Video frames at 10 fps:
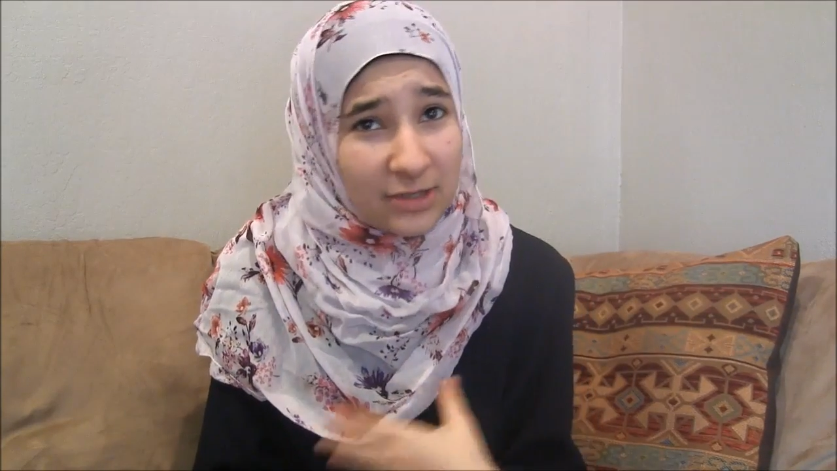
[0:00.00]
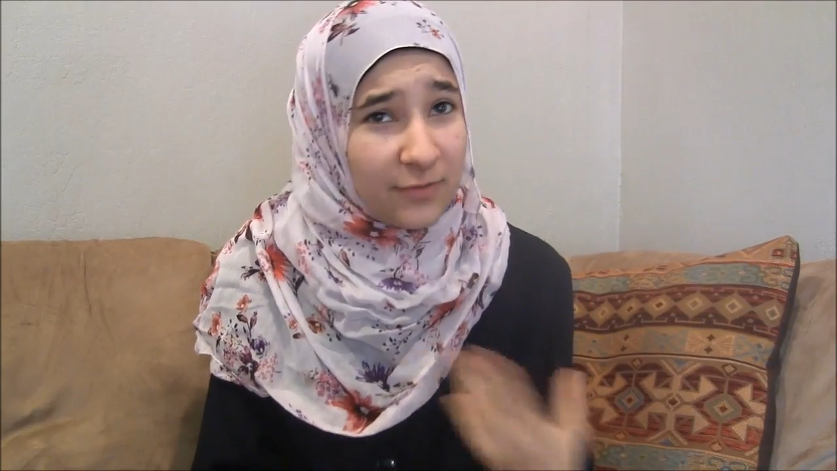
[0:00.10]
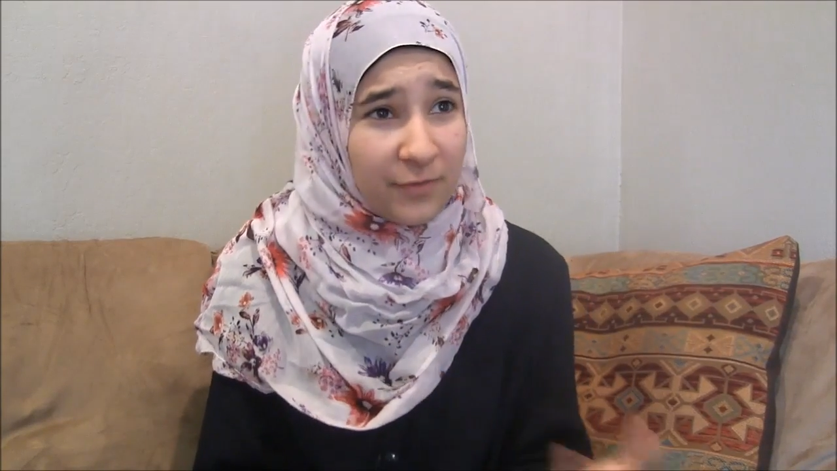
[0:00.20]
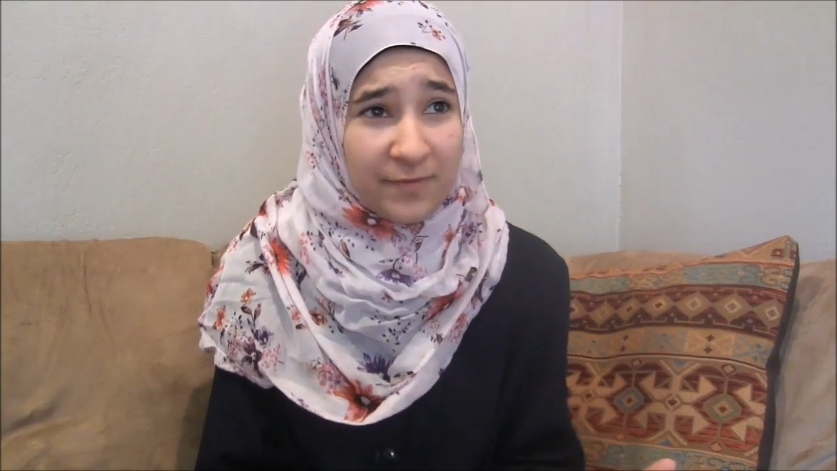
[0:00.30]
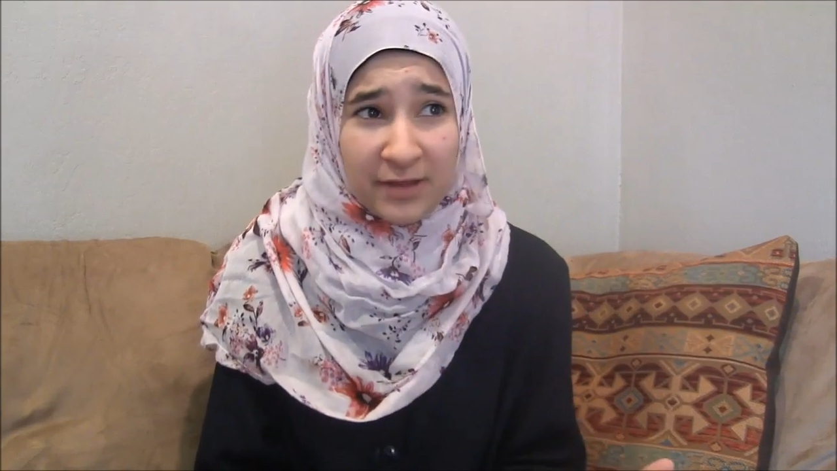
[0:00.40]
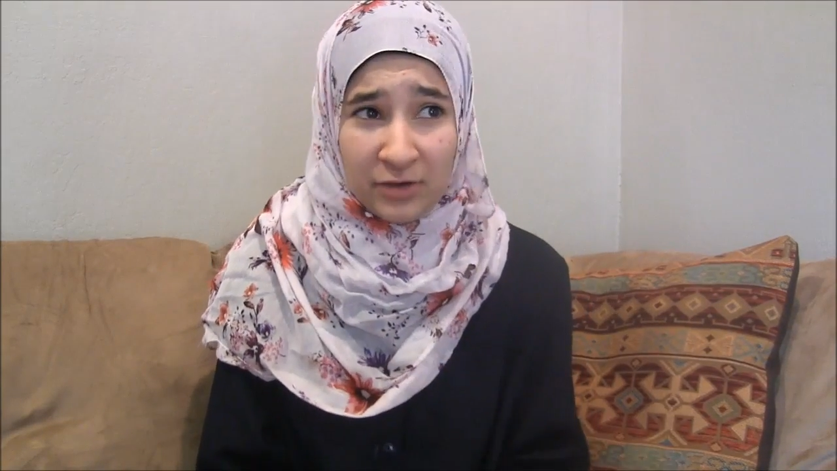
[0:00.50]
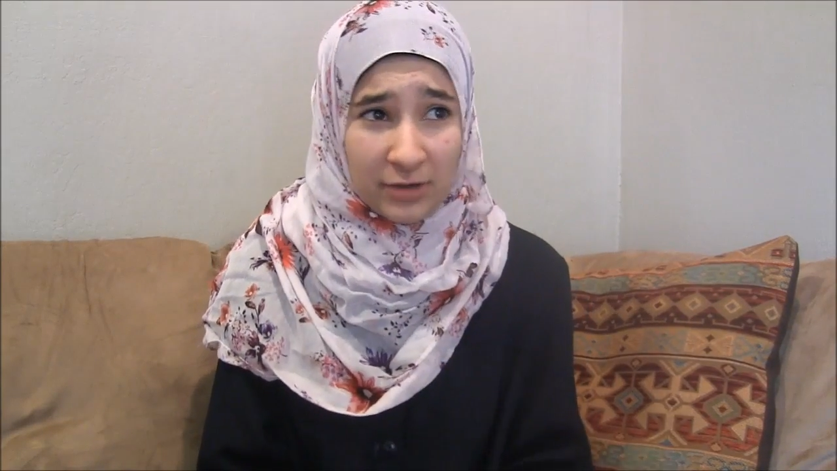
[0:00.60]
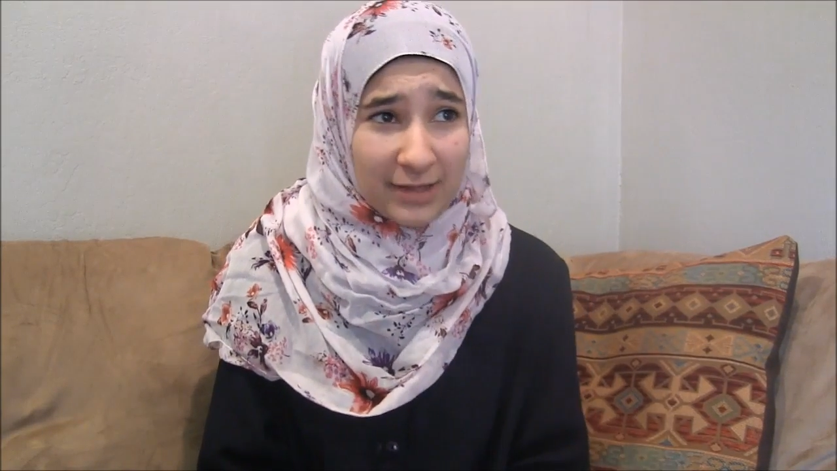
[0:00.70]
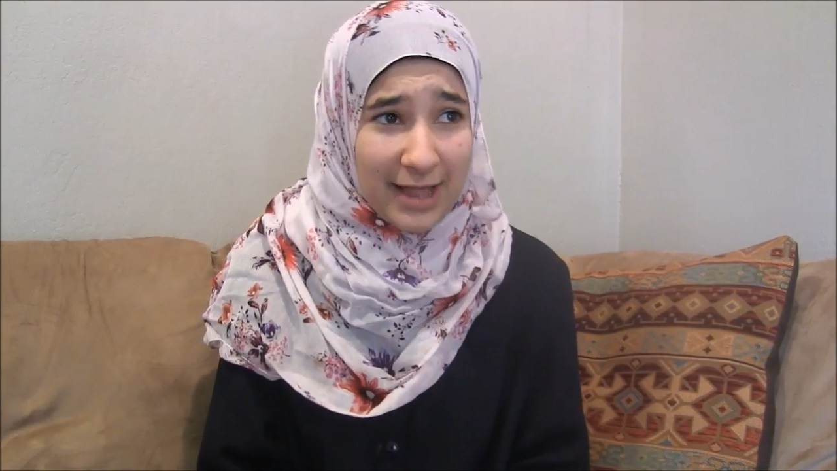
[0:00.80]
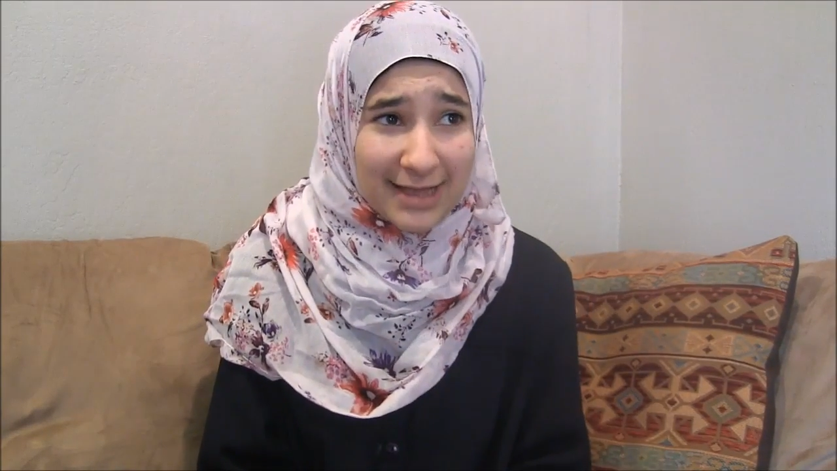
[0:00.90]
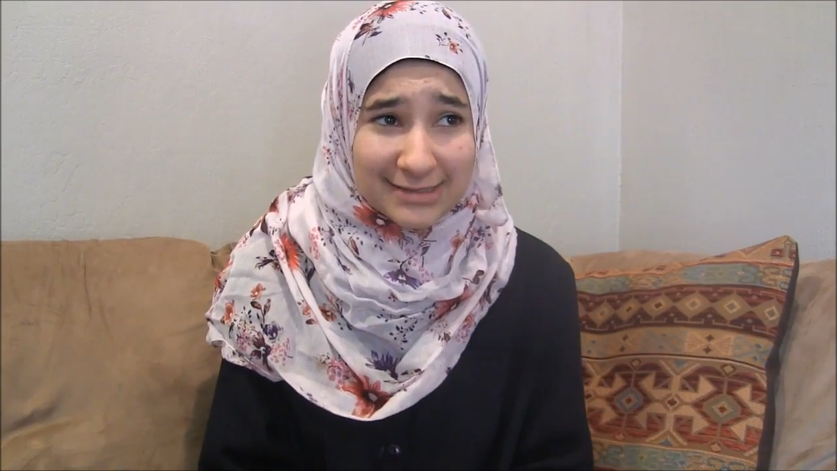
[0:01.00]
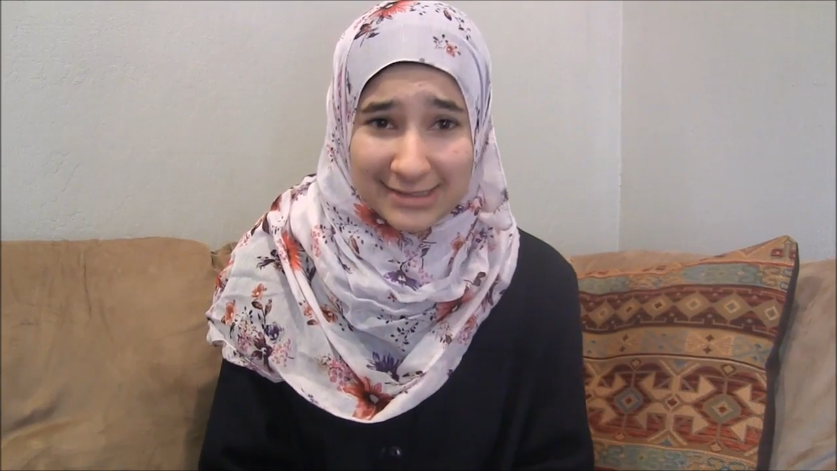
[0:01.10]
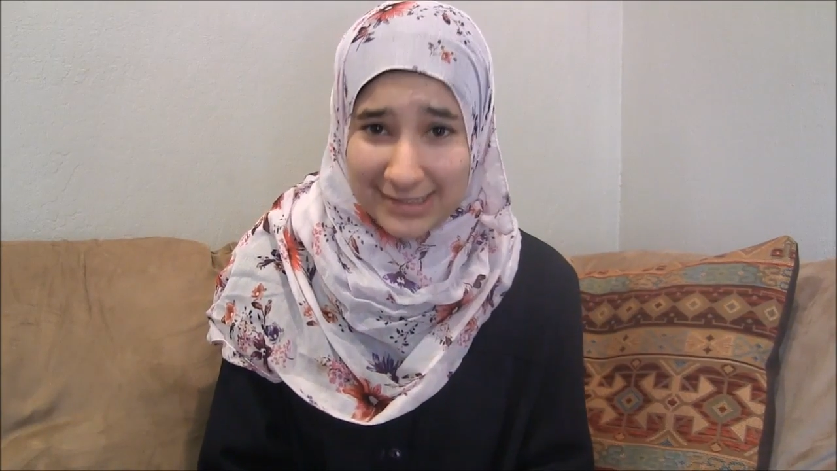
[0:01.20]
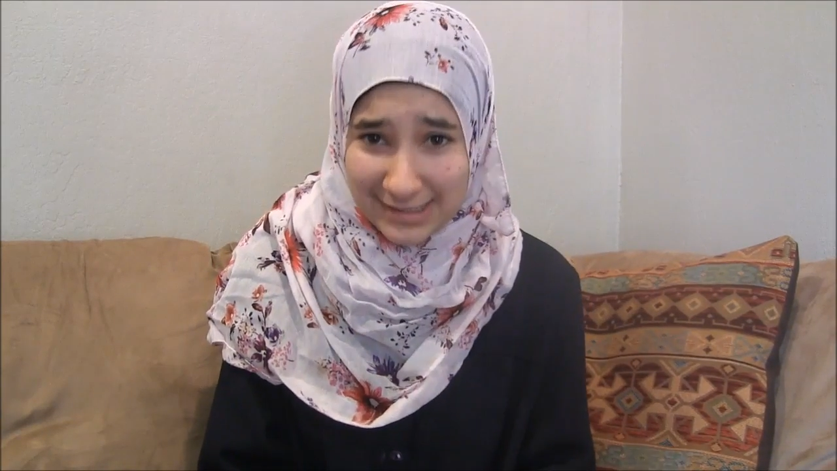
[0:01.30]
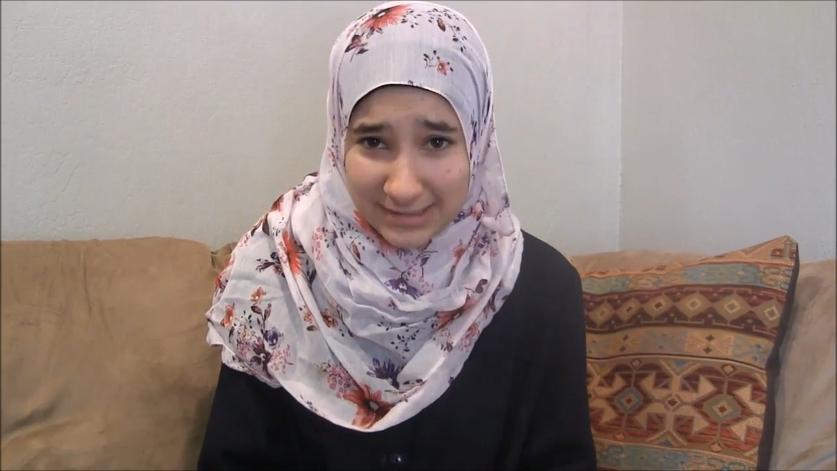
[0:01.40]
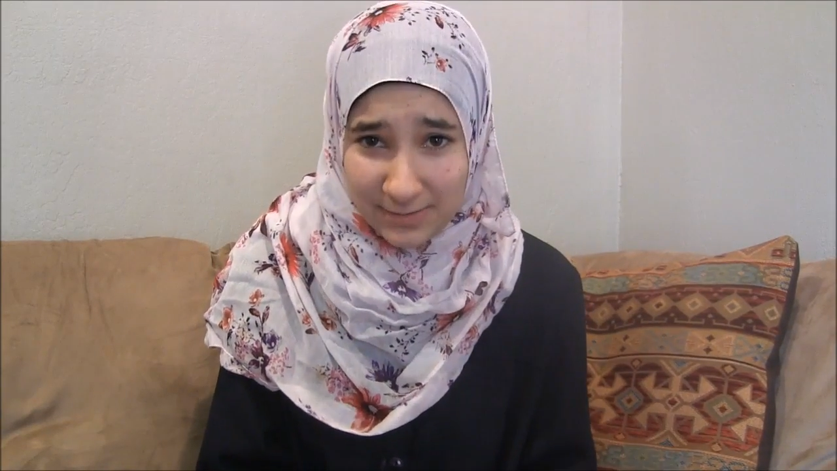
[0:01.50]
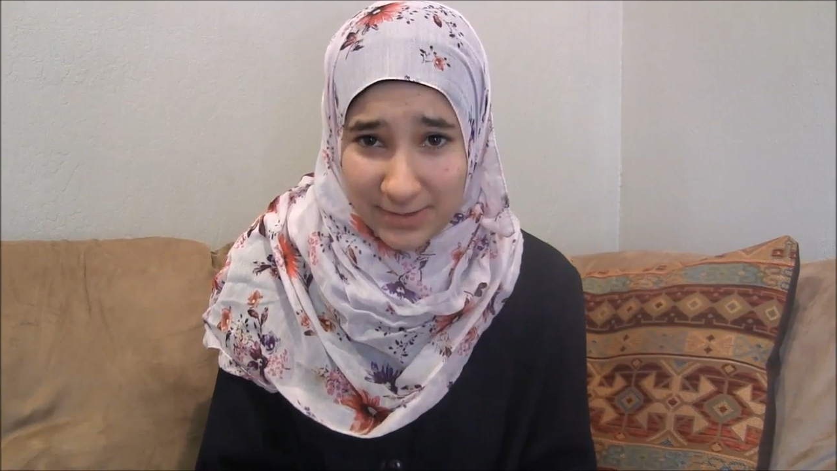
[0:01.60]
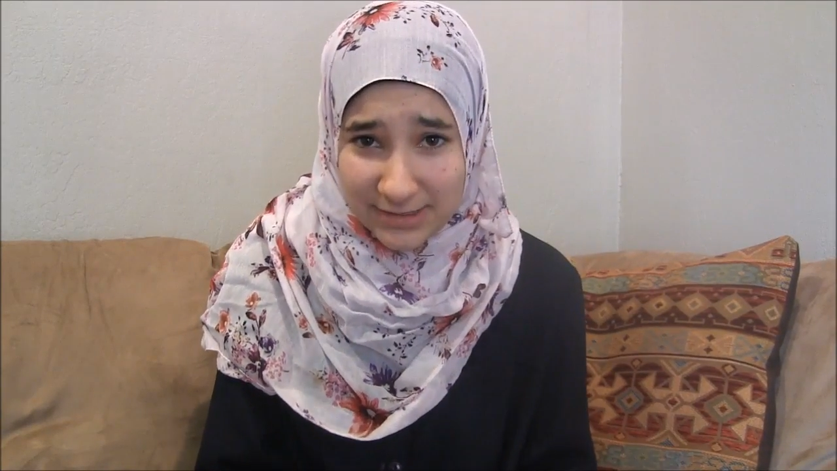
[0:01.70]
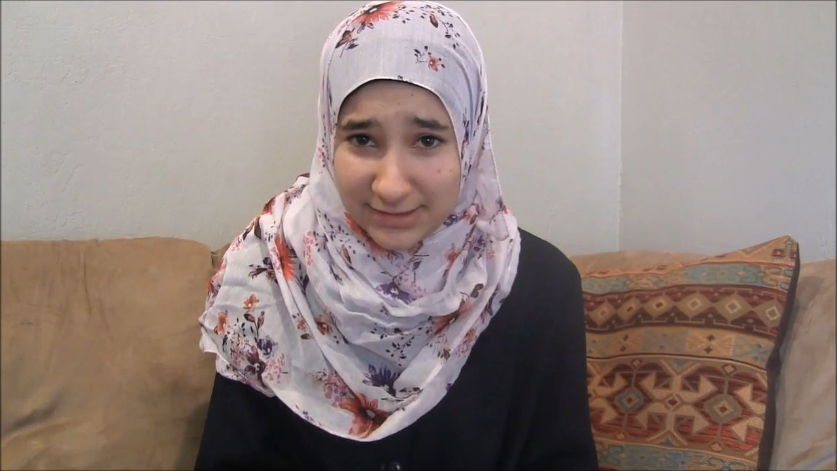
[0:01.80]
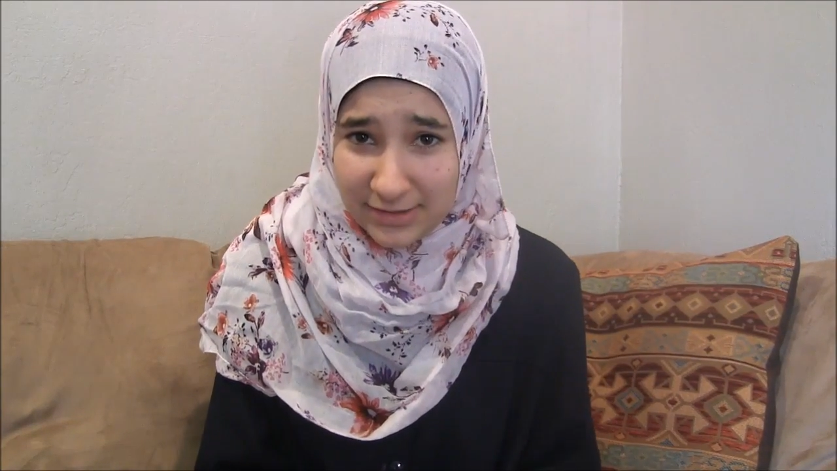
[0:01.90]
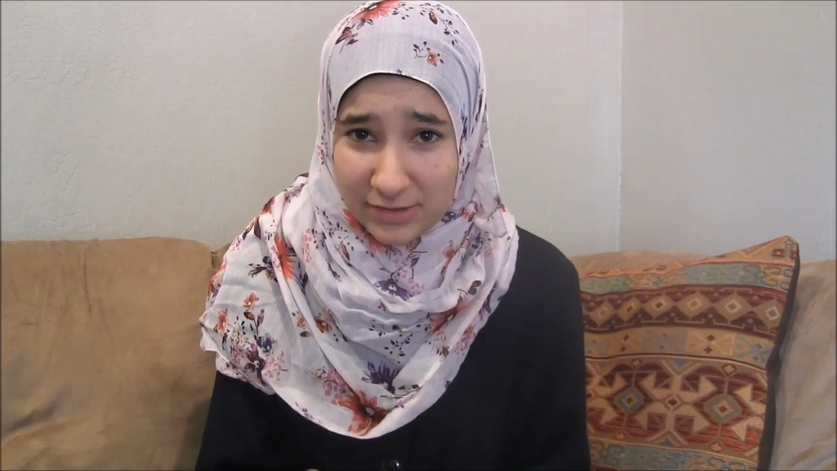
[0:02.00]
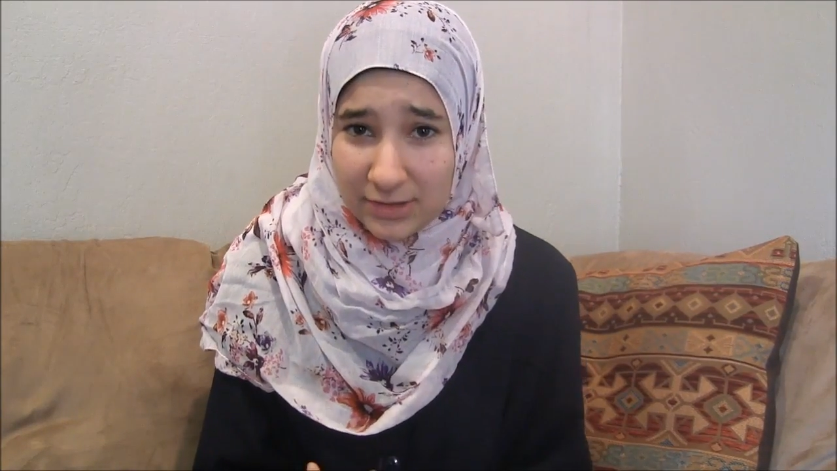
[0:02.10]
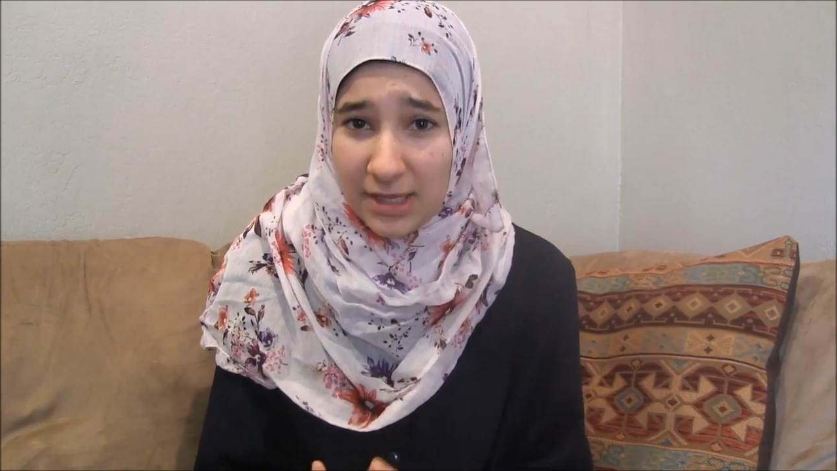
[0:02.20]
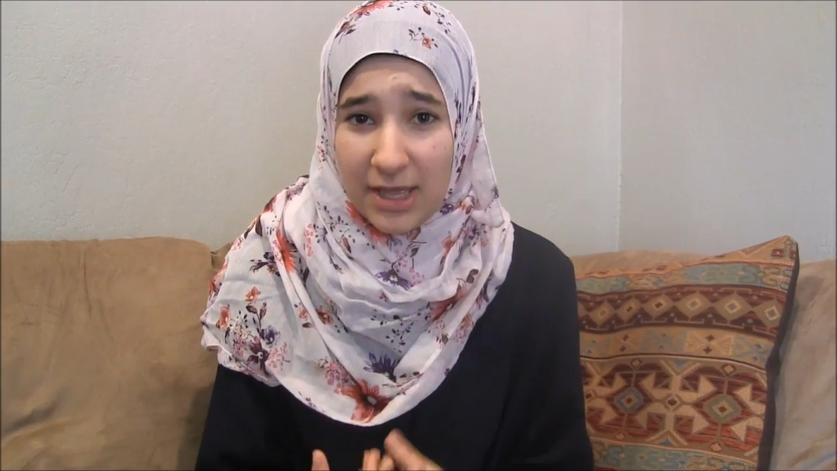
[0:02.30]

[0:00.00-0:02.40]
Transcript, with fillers: If you fail your classes, that's a big deal.